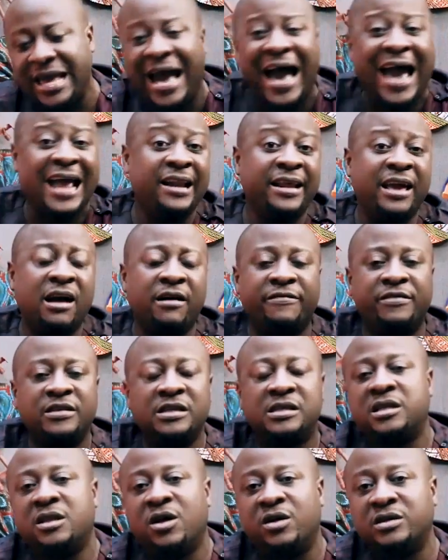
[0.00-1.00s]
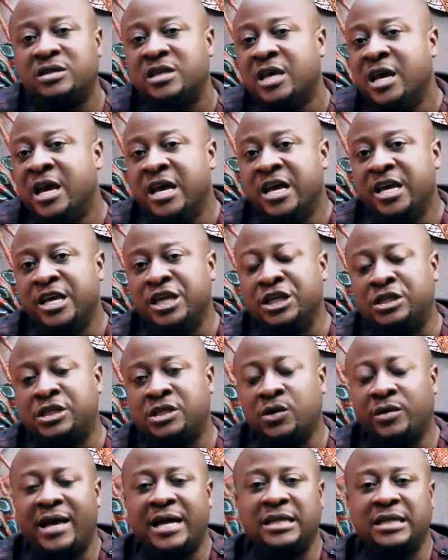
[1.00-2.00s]
The idea of this slot is
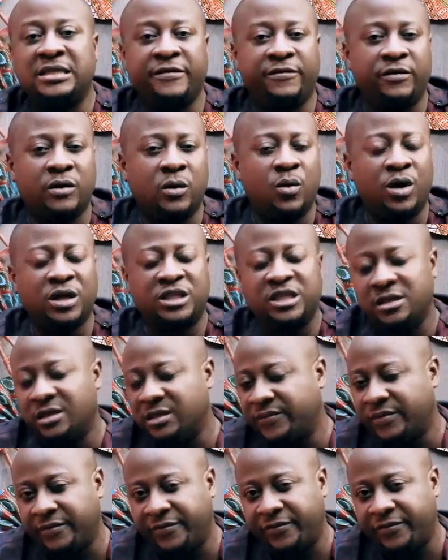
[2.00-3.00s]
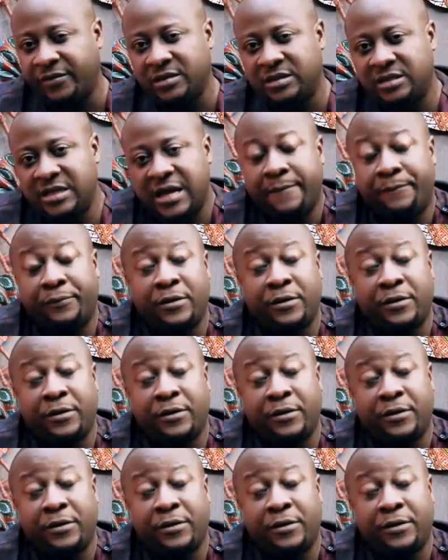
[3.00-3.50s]
so that if you're watching us for the first time,